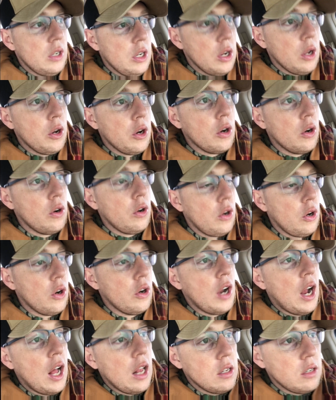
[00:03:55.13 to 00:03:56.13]
You know, your
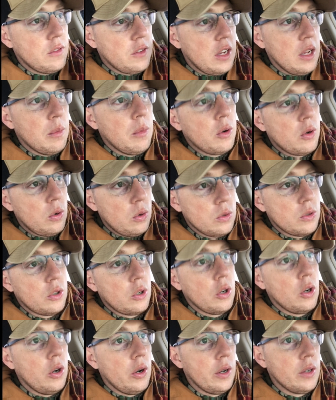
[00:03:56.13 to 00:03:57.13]
knowledge of chemicals are
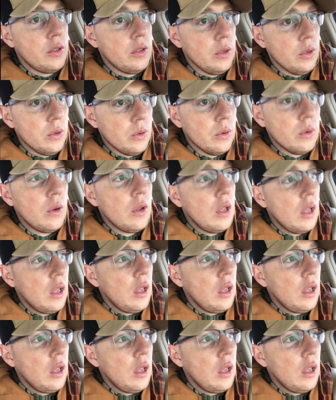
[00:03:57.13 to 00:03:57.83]
going to,